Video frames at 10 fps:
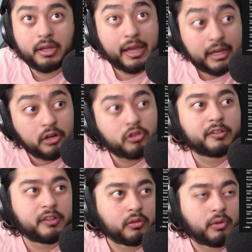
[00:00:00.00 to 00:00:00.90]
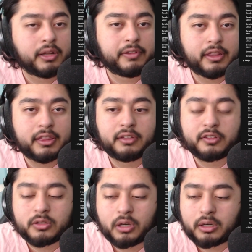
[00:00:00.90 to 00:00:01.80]
interesting, relevant things to
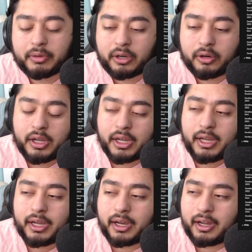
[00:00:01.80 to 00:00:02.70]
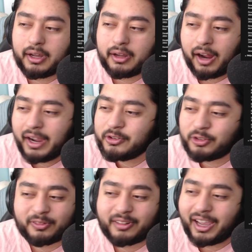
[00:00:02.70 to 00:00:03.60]
talk about. I
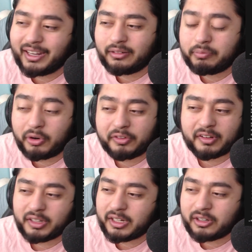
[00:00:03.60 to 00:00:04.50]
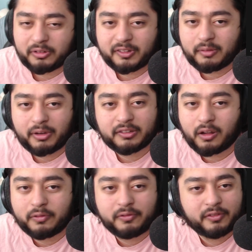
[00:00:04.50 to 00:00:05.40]
personally don't see
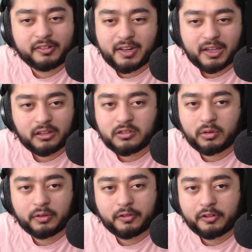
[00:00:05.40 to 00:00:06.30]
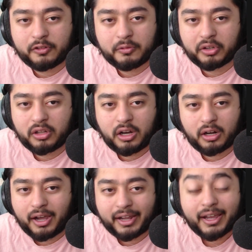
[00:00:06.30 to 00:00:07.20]
myself sticking to it for super long.
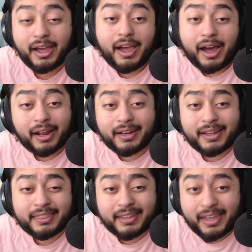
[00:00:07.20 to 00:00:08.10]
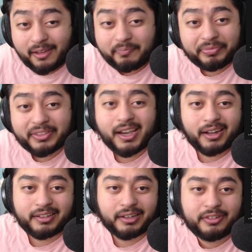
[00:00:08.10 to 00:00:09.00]
I like the game. The
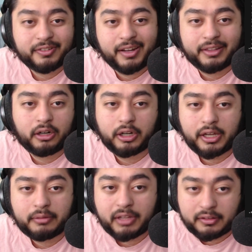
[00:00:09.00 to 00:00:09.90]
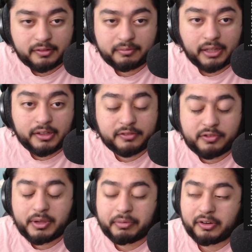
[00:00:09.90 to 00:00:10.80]
content's just not there yet. That's at least for
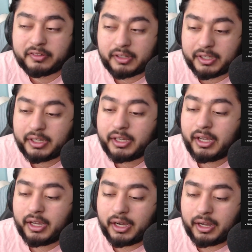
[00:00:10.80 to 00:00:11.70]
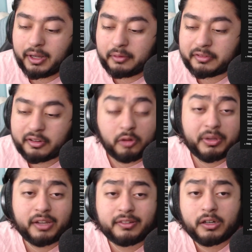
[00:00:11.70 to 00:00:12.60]
me personally. So I hope you
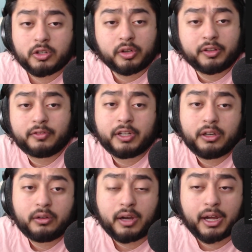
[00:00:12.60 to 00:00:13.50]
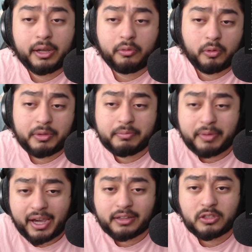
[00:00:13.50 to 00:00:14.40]
guys did enjoy this video. I will be
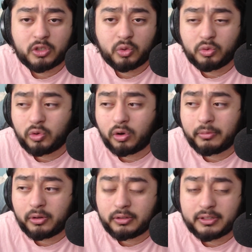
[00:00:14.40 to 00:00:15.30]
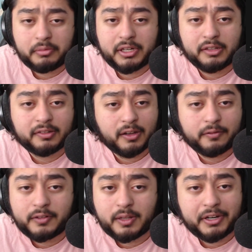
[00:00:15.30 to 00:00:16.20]
back to normal DBD stuff,
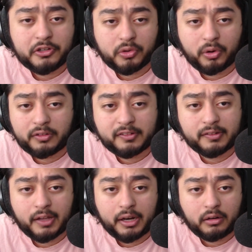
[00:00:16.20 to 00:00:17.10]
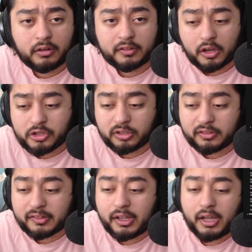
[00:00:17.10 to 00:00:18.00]
DBD shorts, and
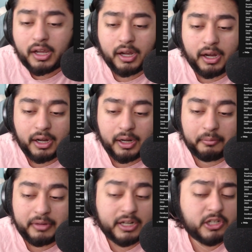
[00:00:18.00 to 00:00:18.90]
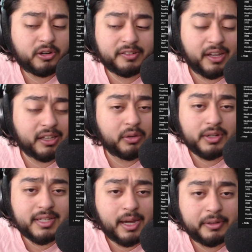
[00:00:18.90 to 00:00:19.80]
discussions Not sure exactly what
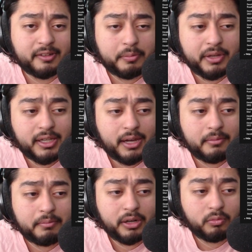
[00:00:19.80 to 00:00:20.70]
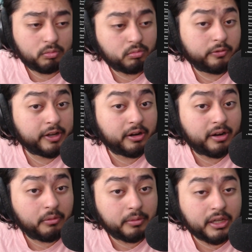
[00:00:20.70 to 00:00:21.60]
topics I'll pick yet, but we'll figure it out
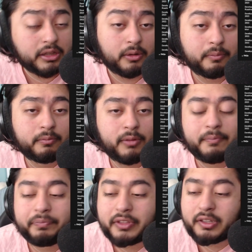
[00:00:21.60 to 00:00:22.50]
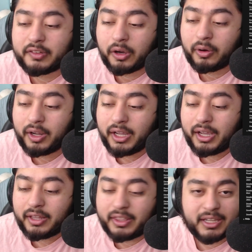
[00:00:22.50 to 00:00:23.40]
when we get there, right? So
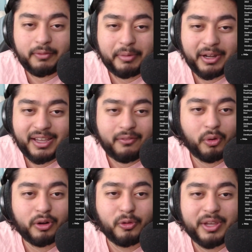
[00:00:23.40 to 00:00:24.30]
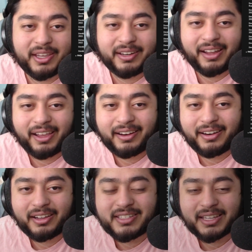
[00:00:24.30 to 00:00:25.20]
thank you, everybody. Have a wonderful weekend, and
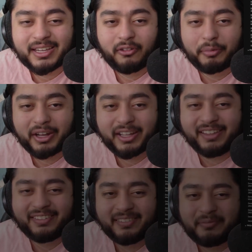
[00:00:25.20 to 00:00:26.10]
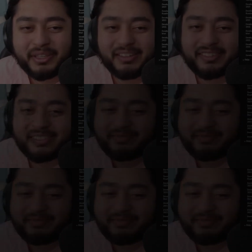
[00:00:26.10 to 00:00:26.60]
take care, everybody. Peace.